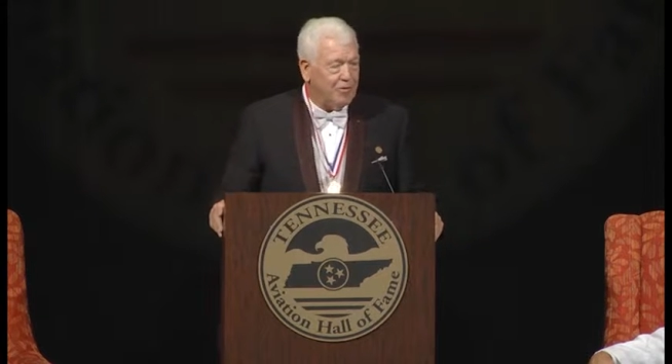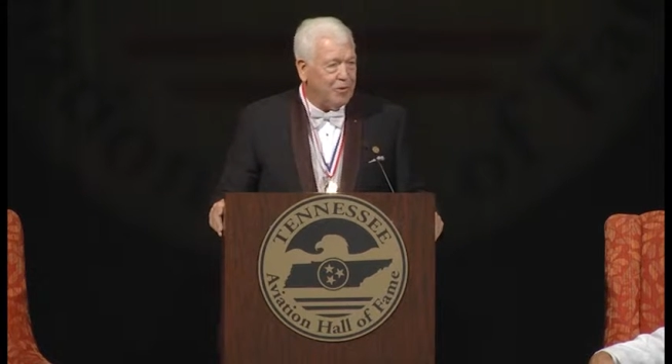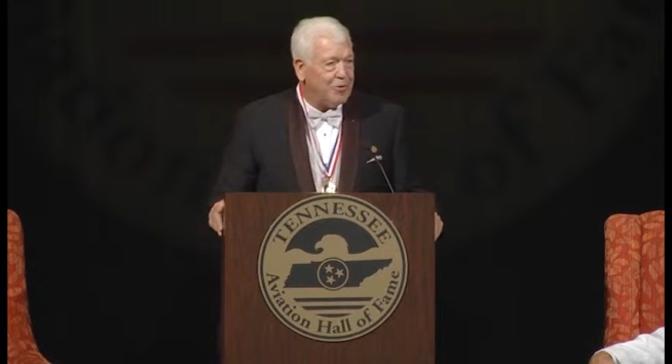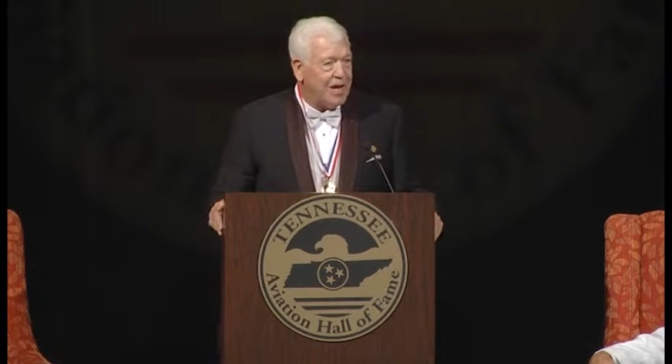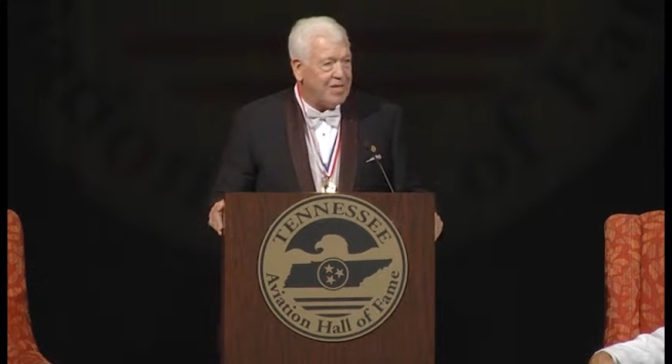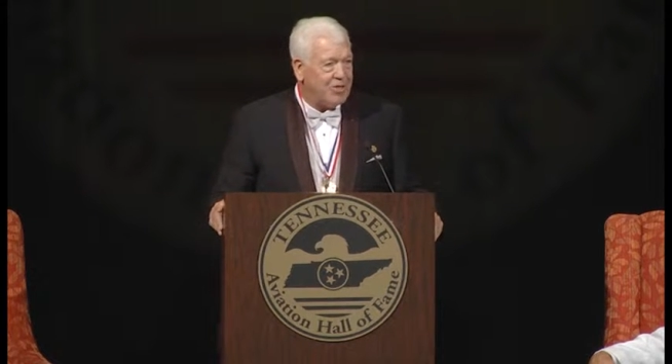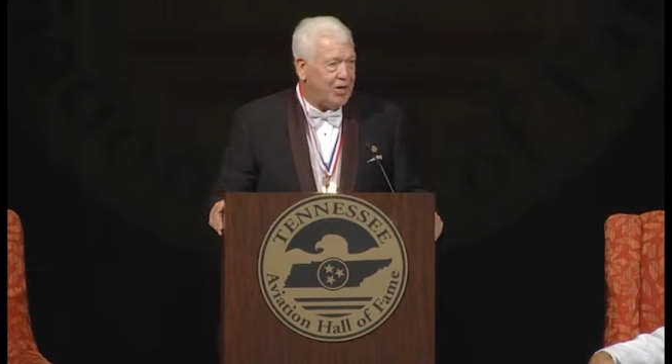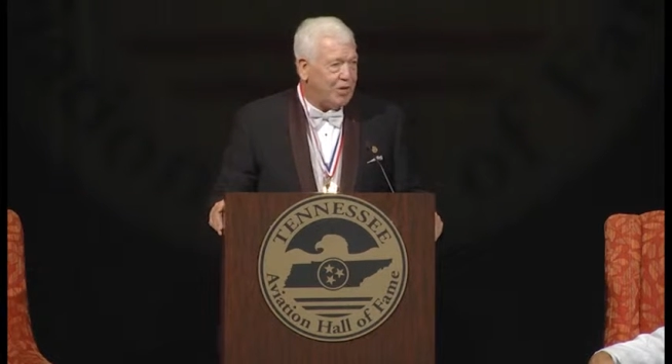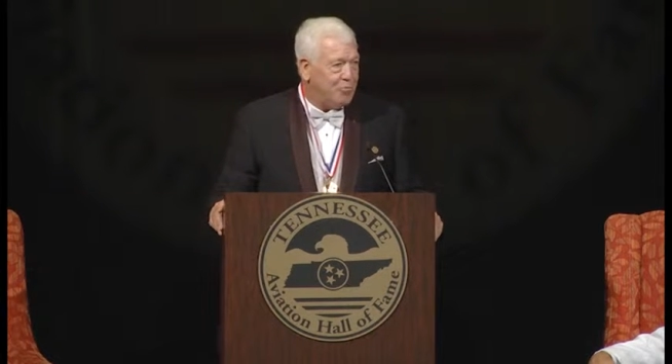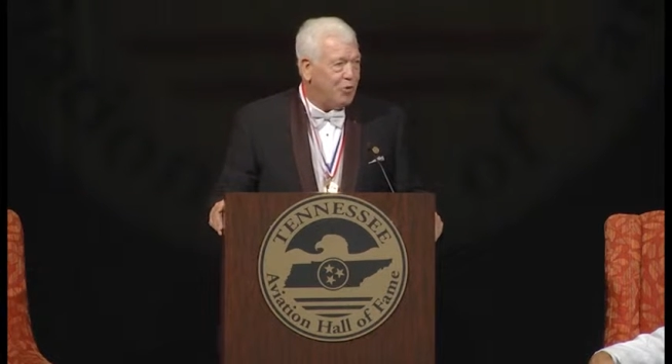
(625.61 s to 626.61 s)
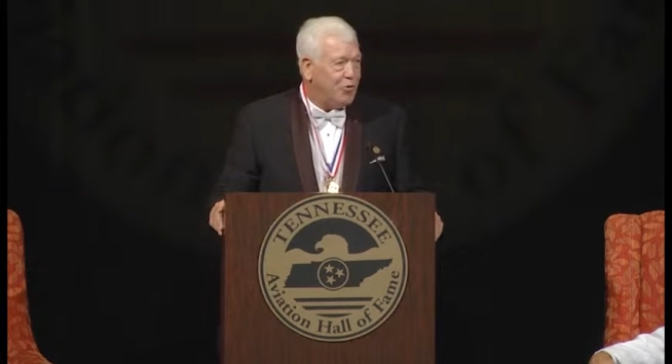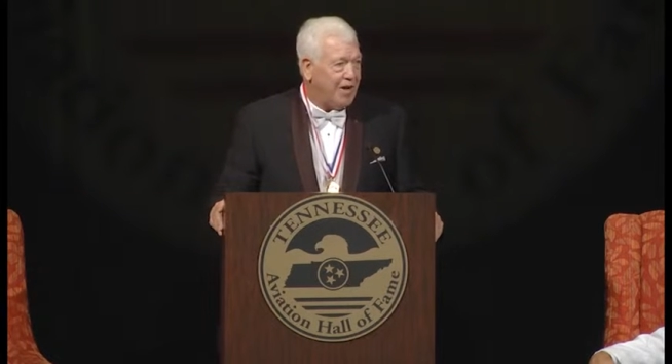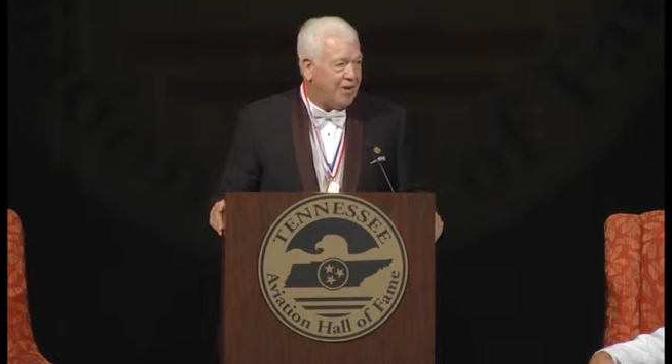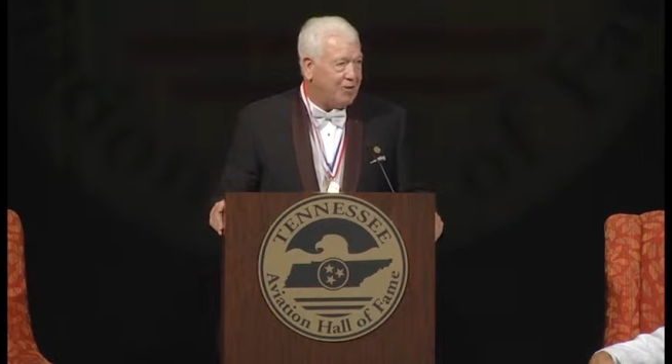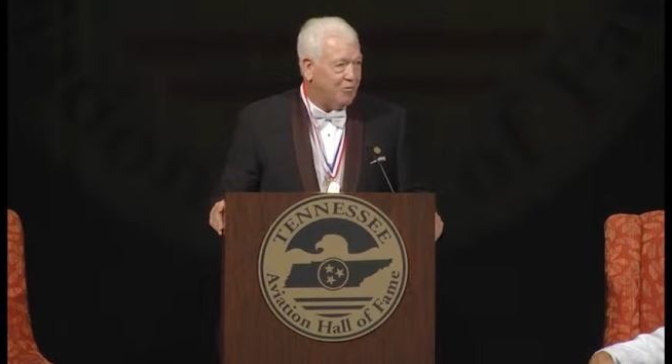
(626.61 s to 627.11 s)
Those guys changed both
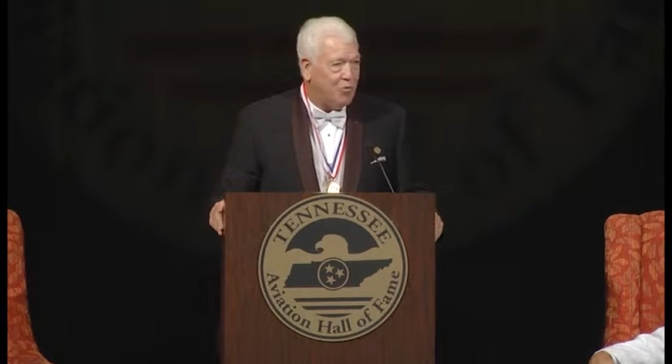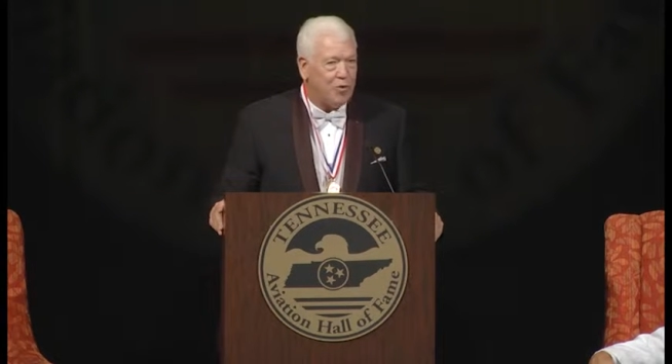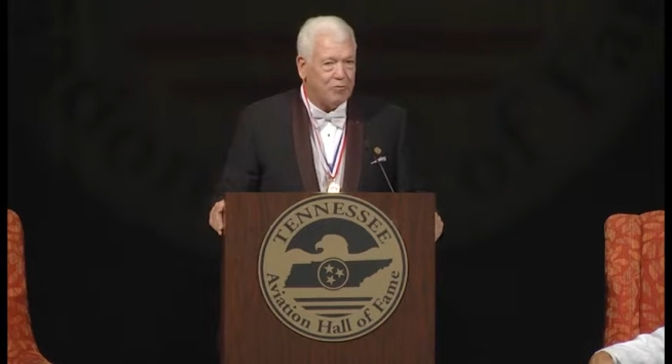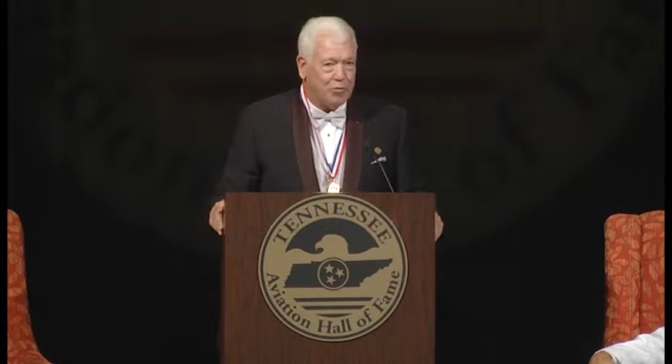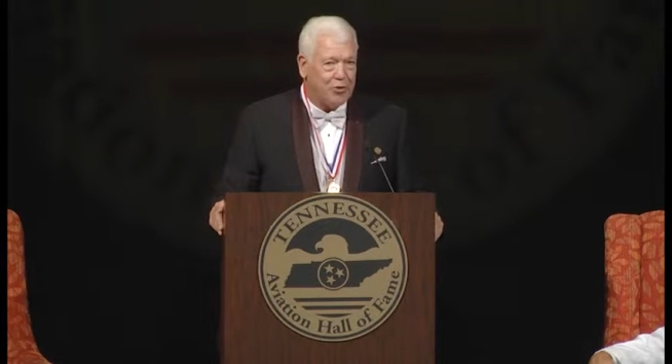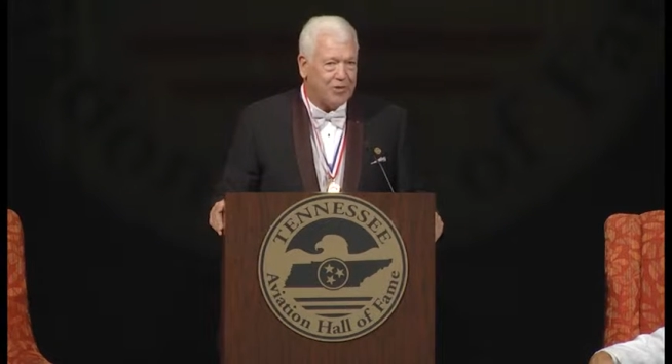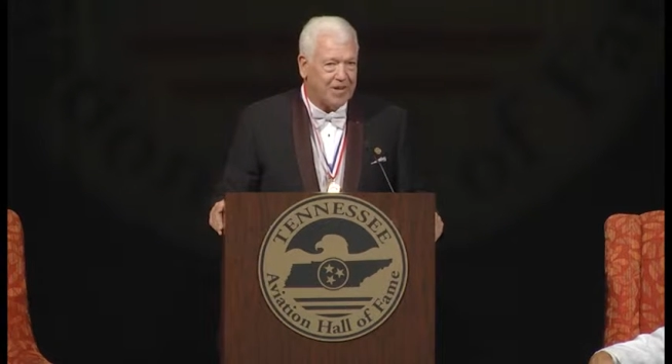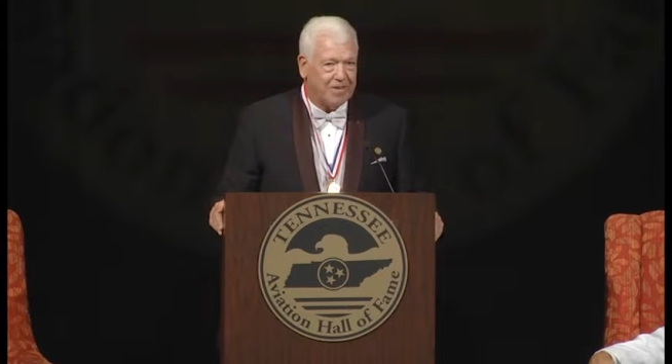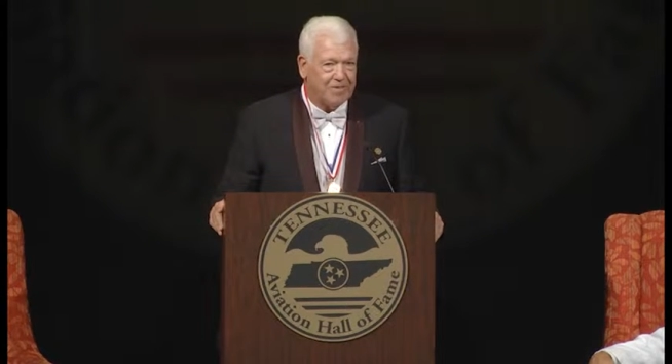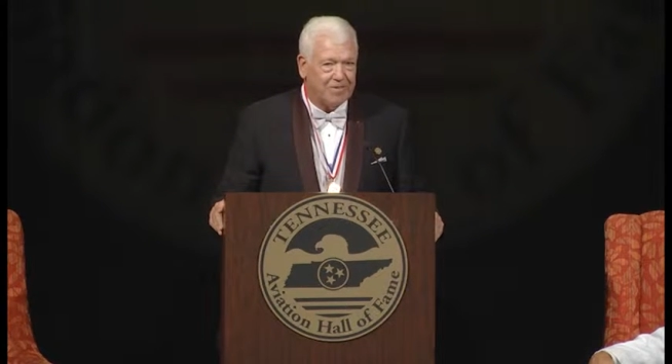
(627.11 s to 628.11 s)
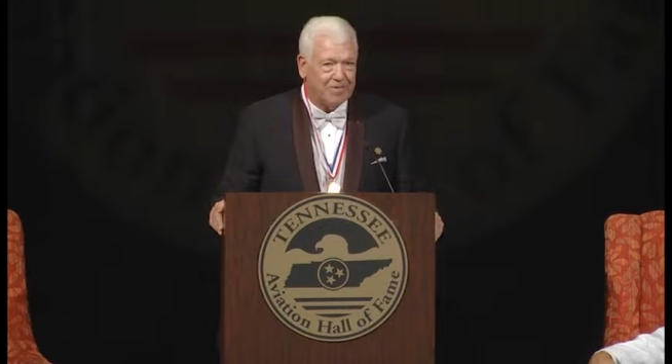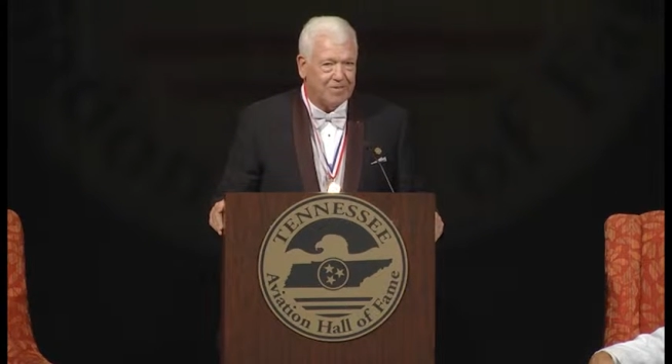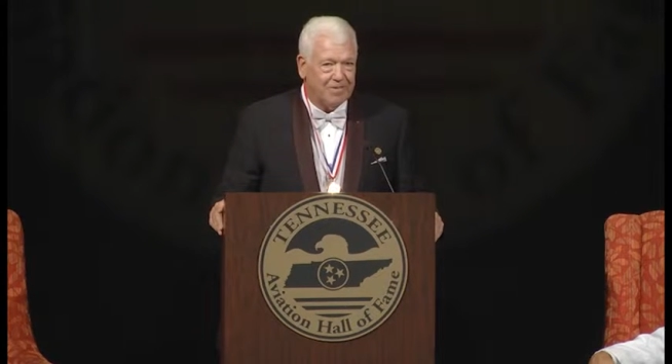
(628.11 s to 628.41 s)
tires in 44 seconds.